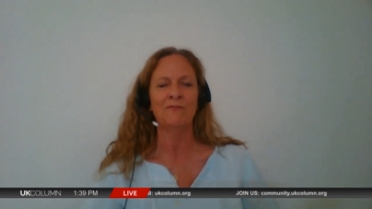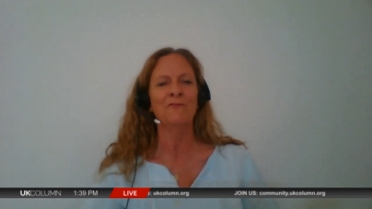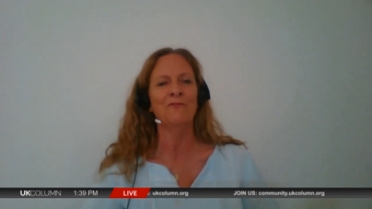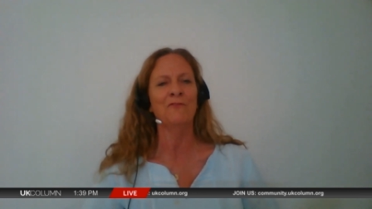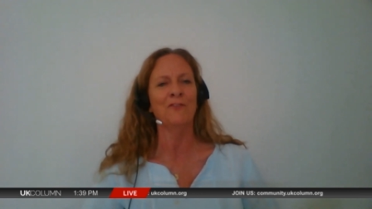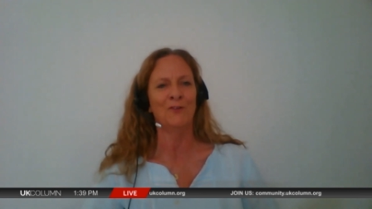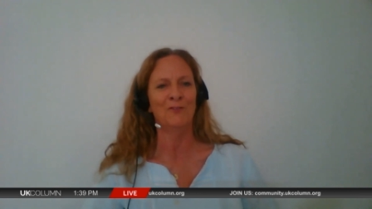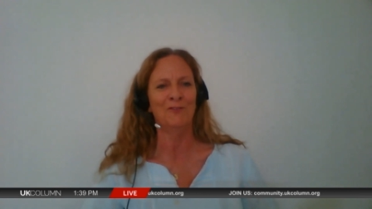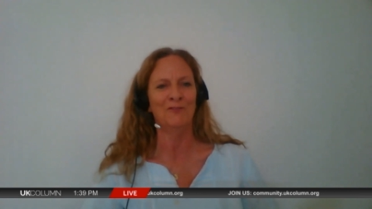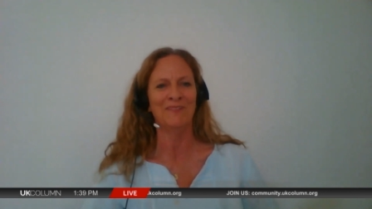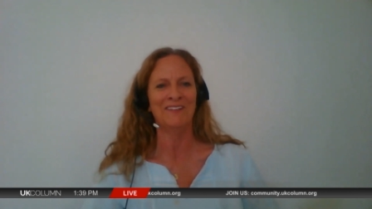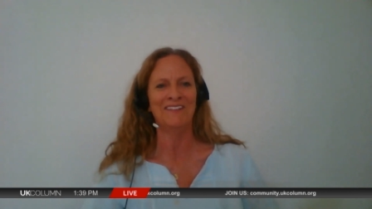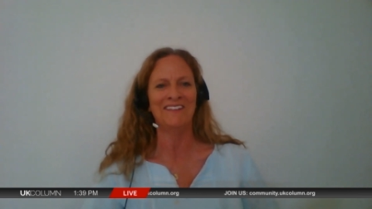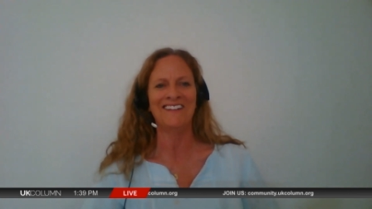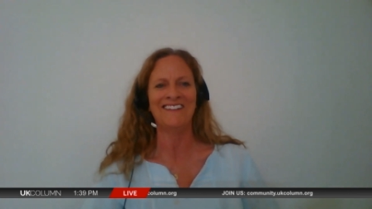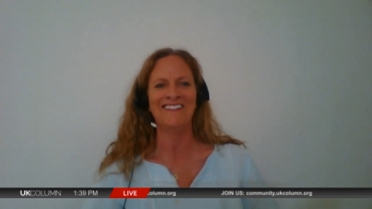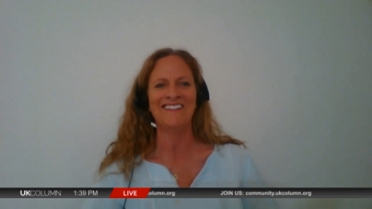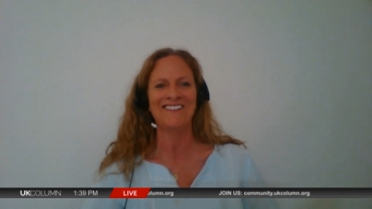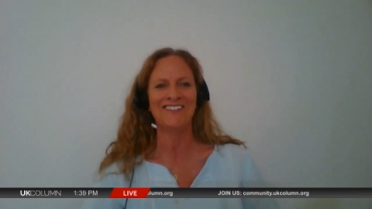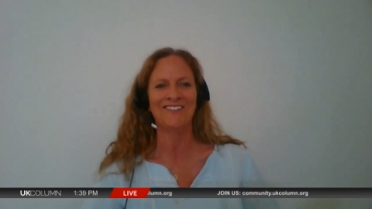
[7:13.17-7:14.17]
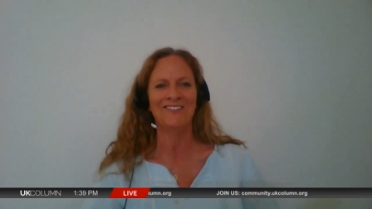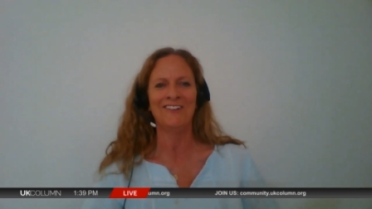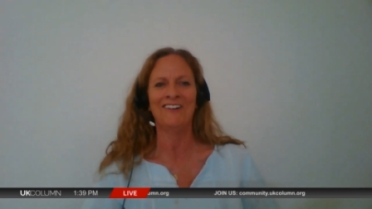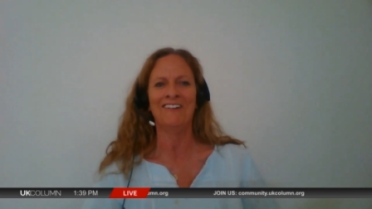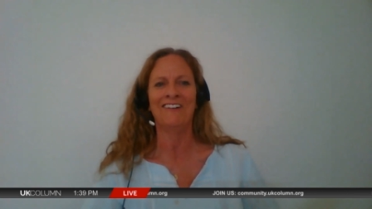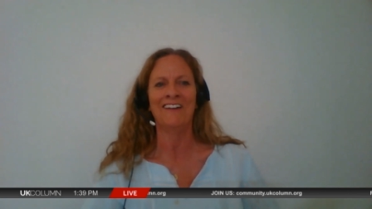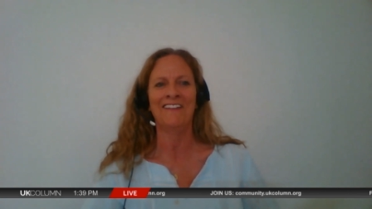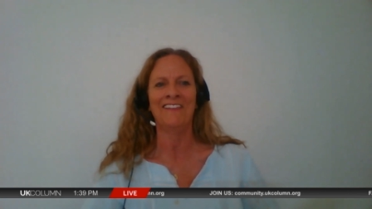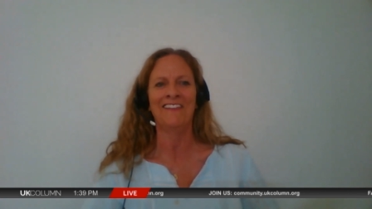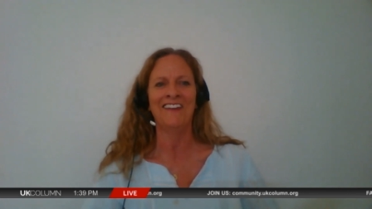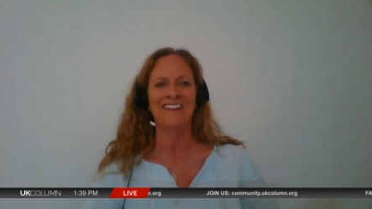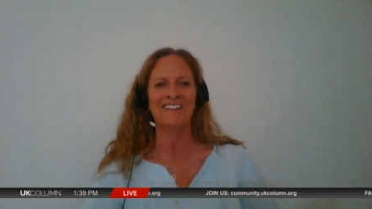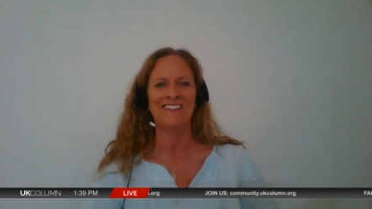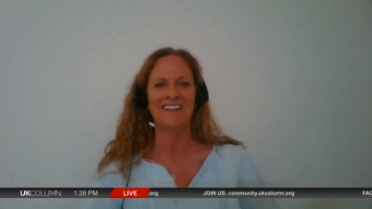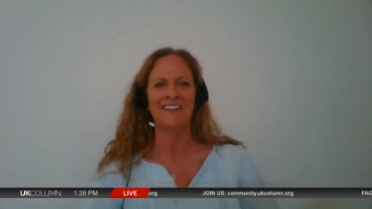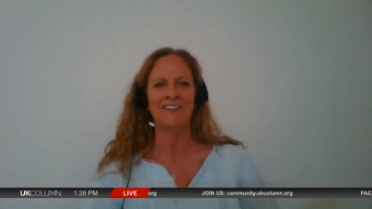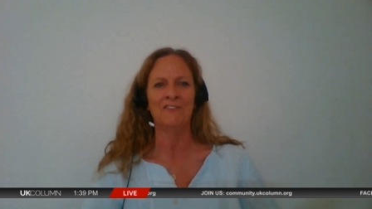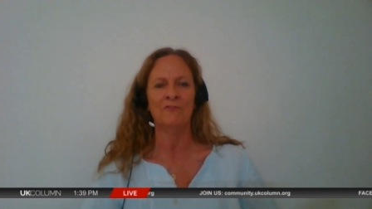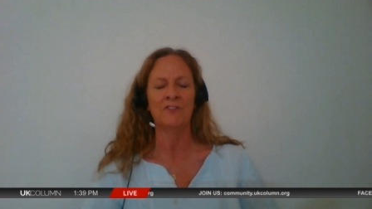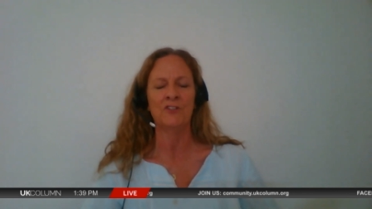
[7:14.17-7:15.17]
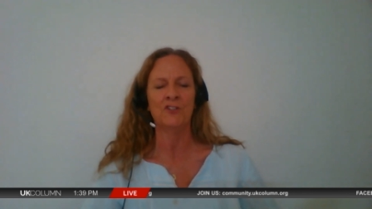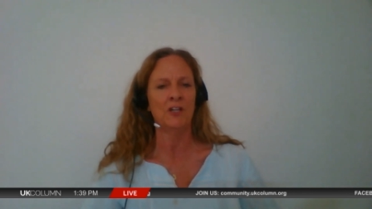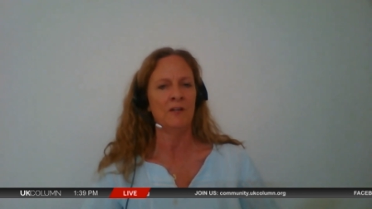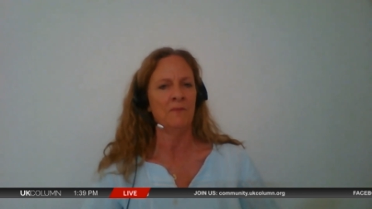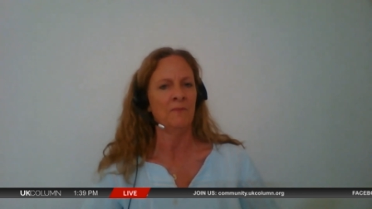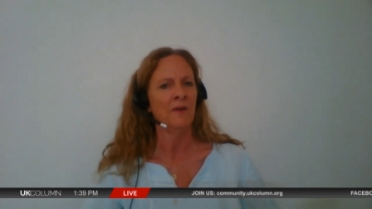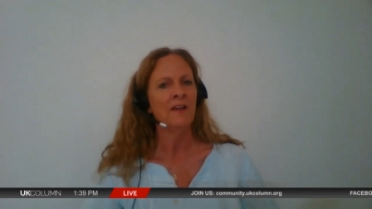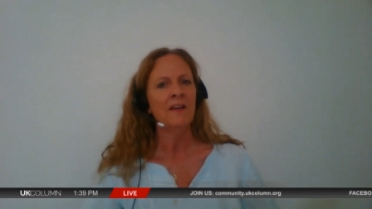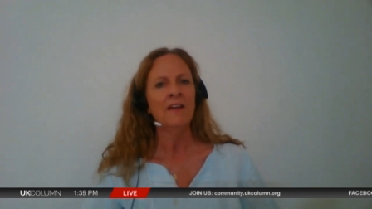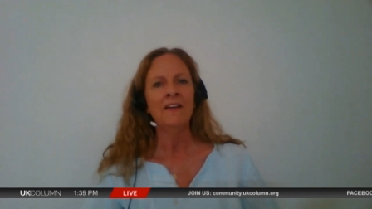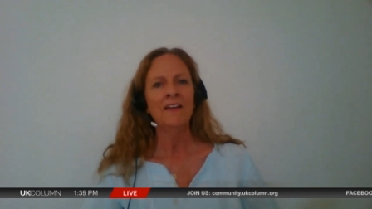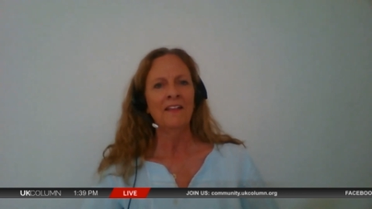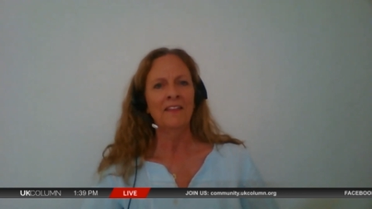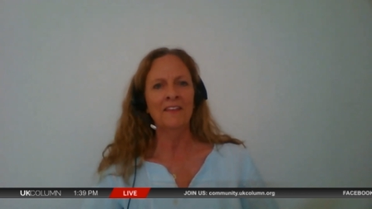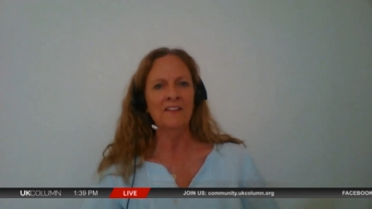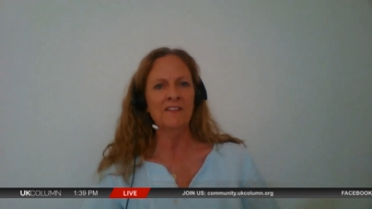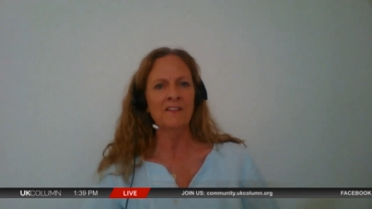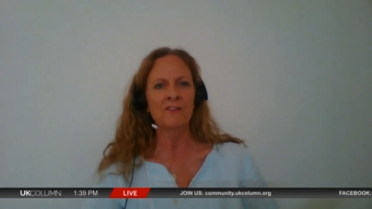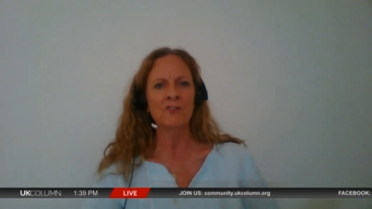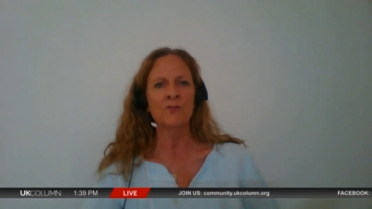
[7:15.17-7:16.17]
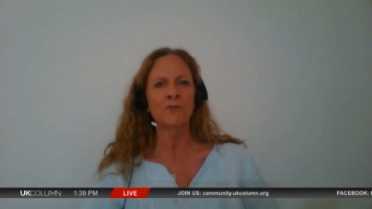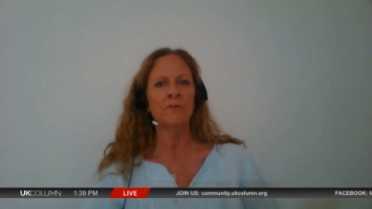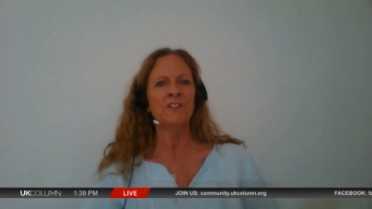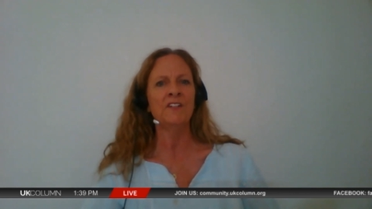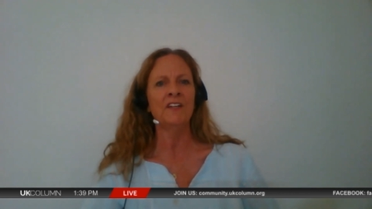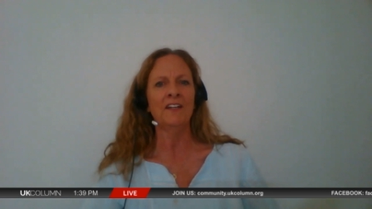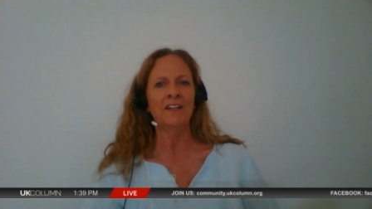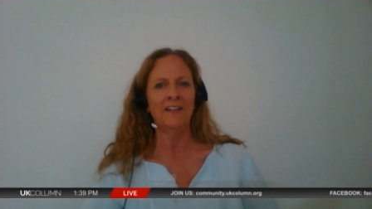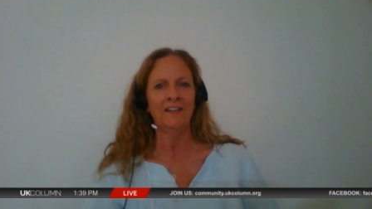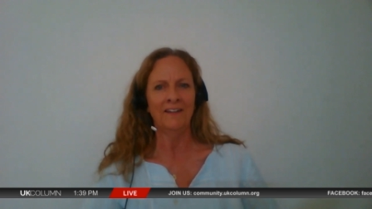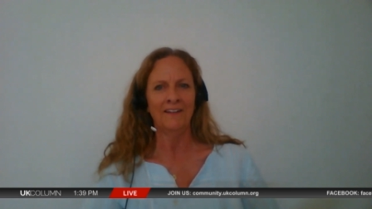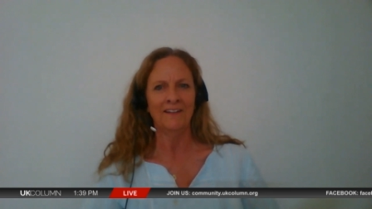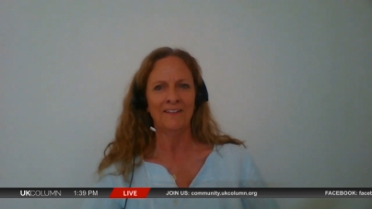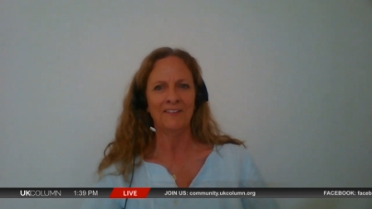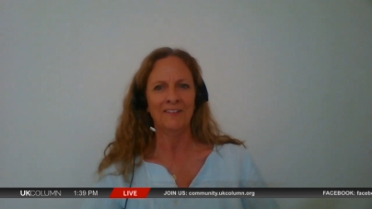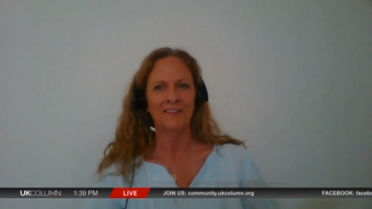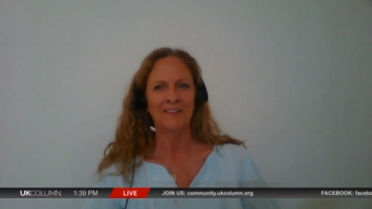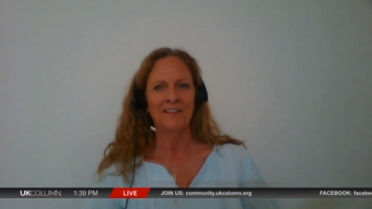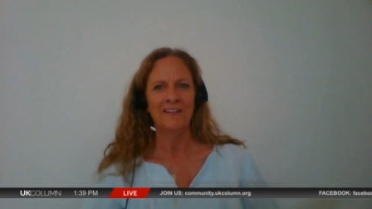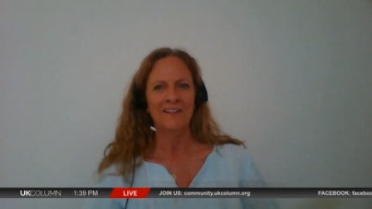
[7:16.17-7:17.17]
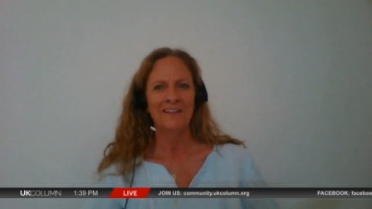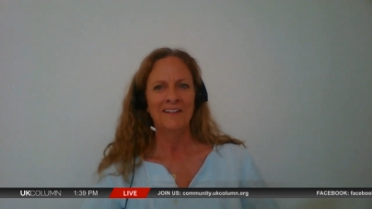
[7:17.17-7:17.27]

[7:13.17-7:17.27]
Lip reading: involvement in Syria and the Assad regime. This is ridiculous.